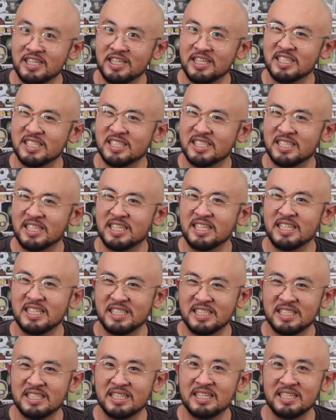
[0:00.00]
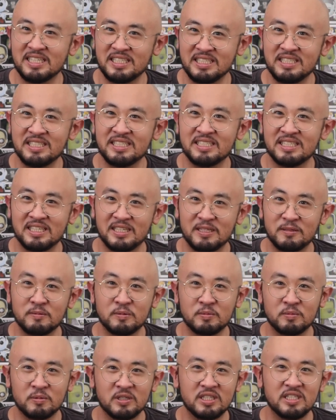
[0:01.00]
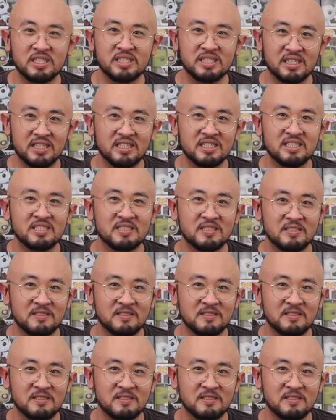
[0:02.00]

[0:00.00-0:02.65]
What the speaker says: he's there, my brother's there.